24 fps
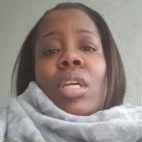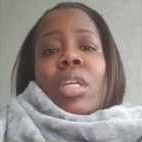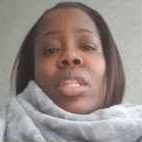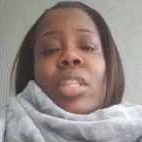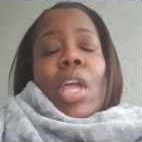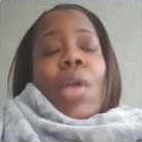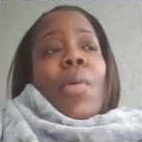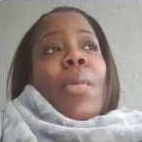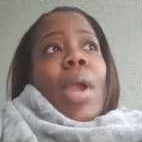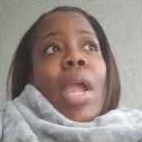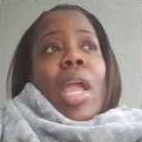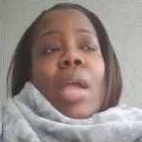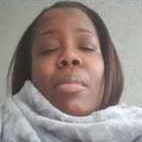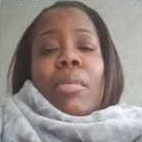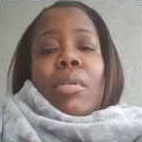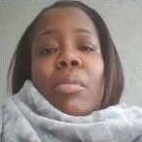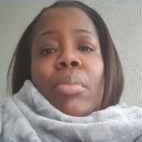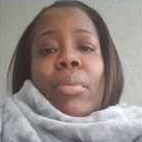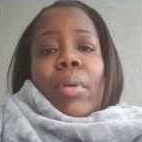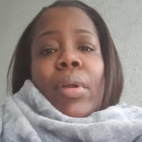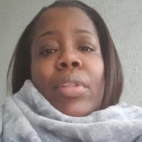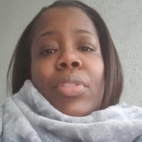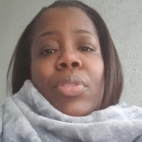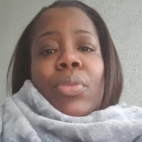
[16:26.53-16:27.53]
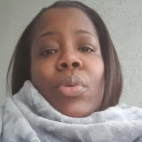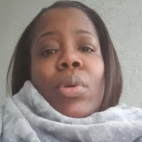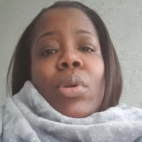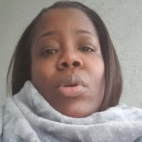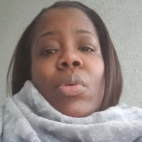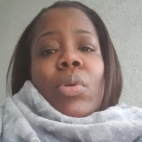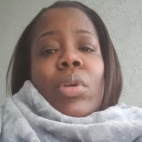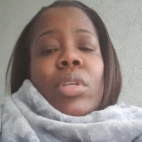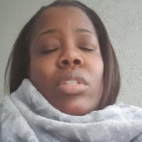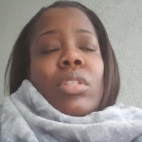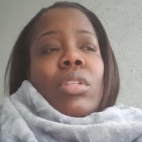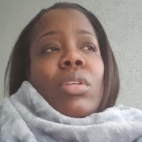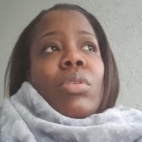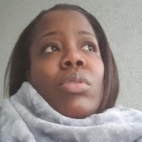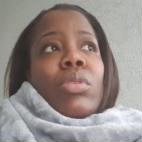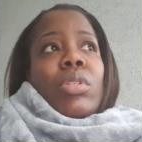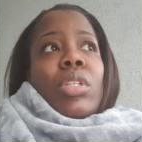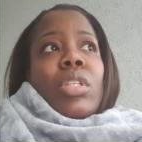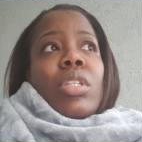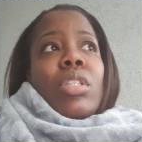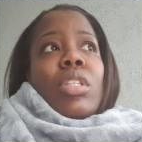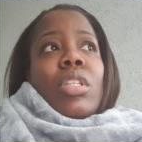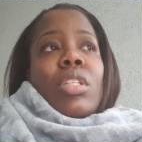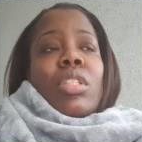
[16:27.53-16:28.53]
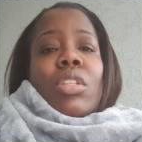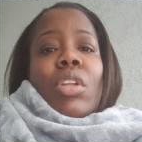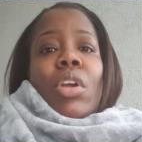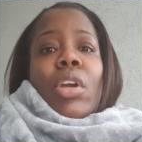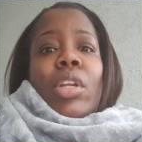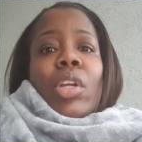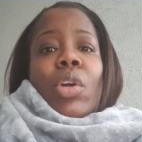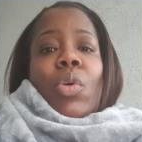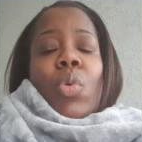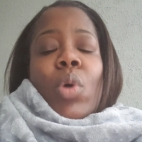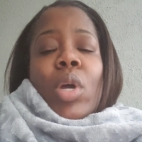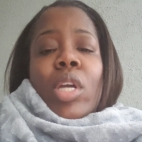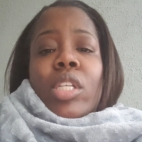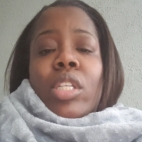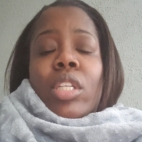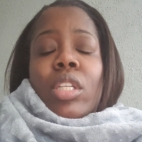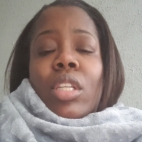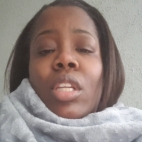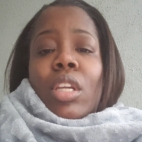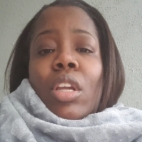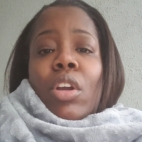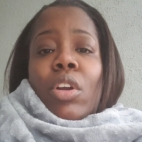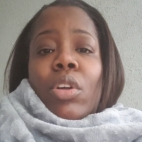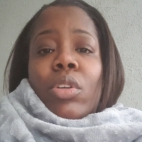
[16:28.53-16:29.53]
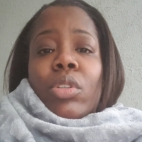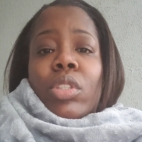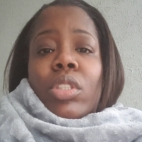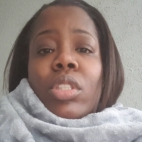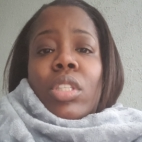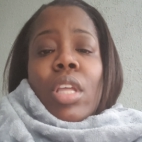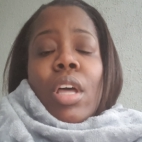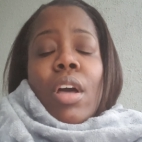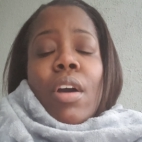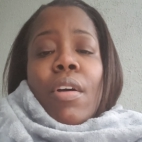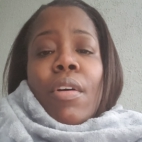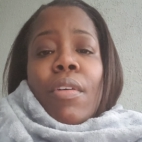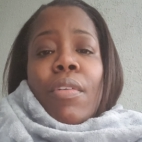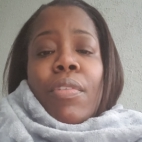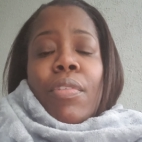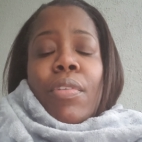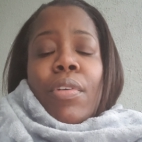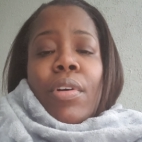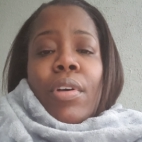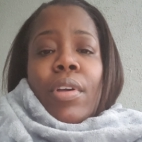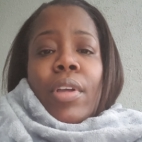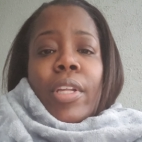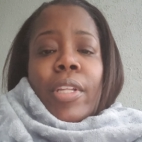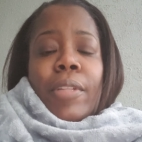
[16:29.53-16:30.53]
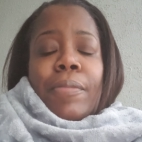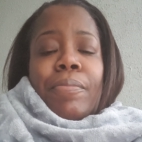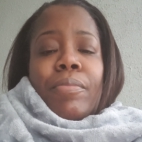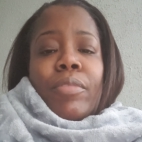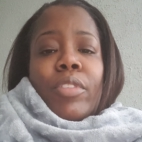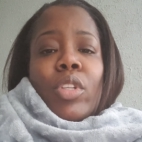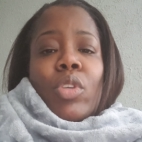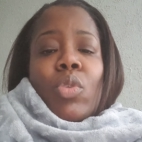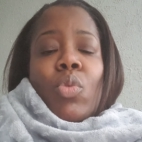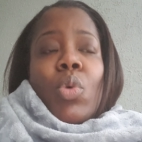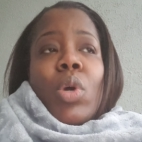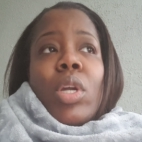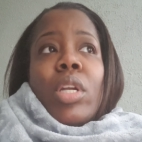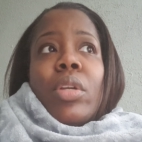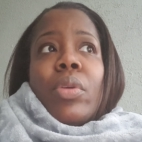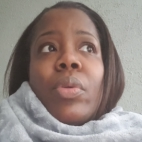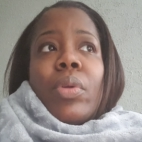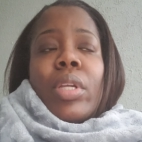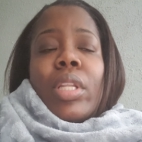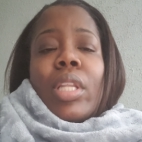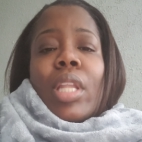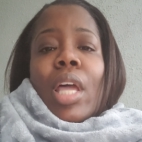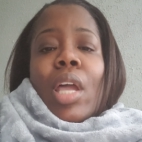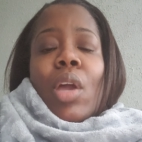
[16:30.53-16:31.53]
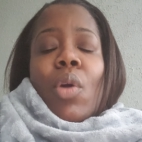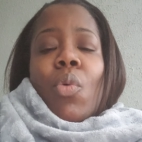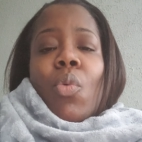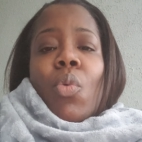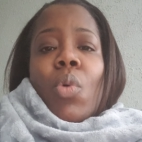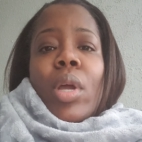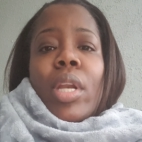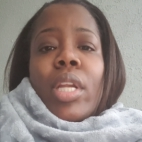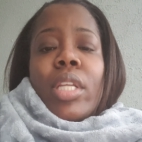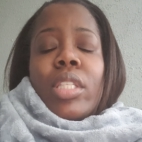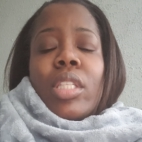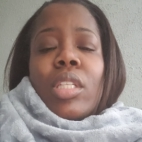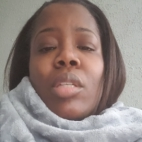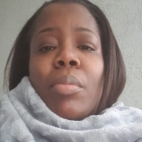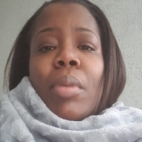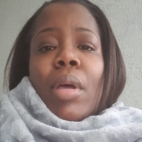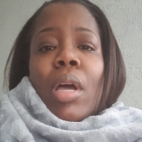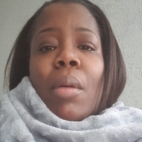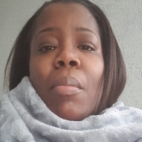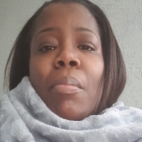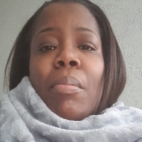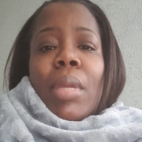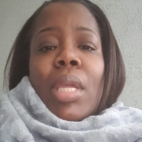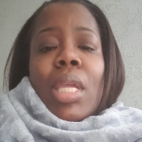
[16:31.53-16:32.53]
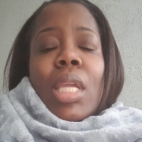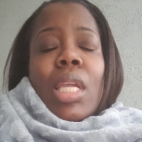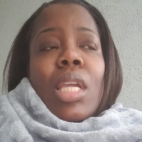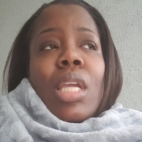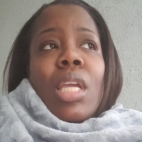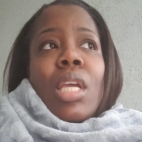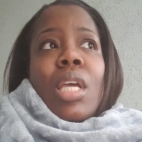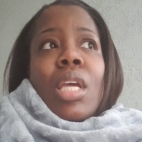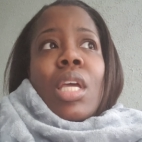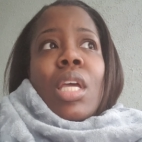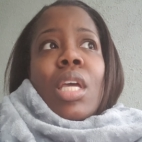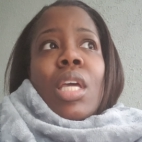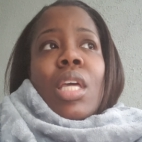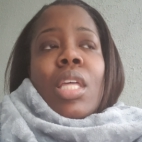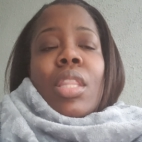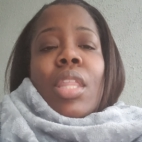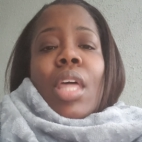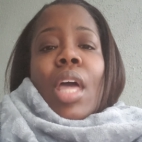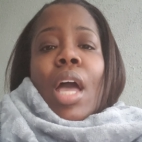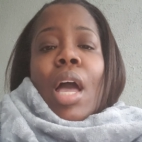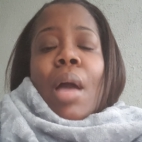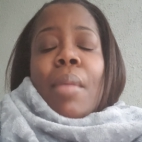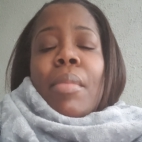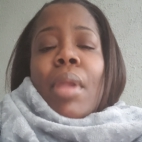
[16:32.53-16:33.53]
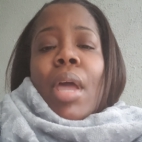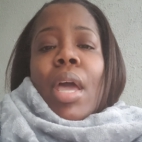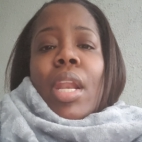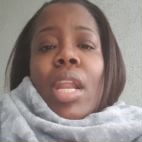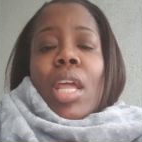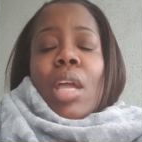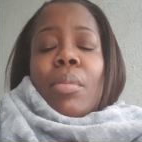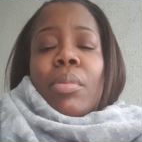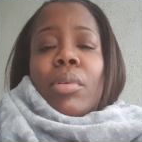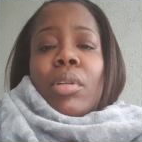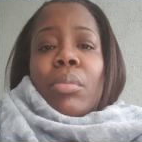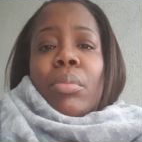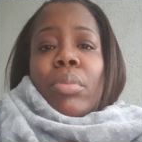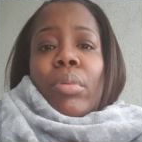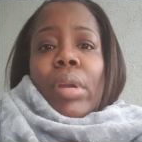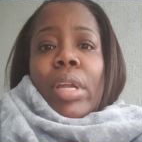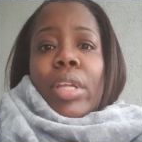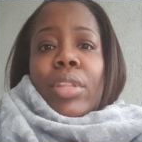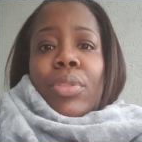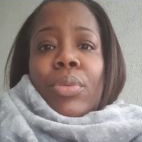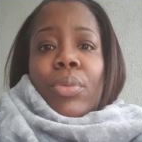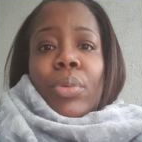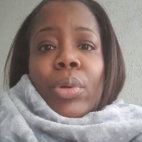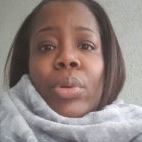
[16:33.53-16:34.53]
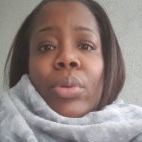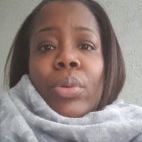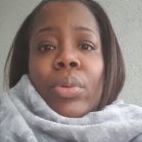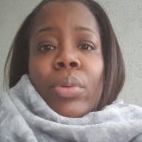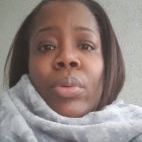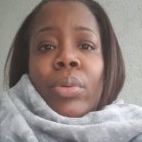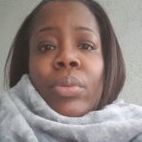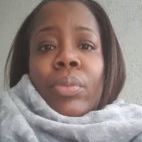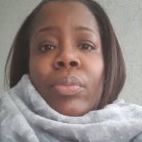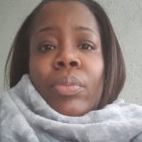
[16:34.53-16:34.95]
they were able to break through and so she just started questioning herself wondering like what is it about me that I'm not able to break through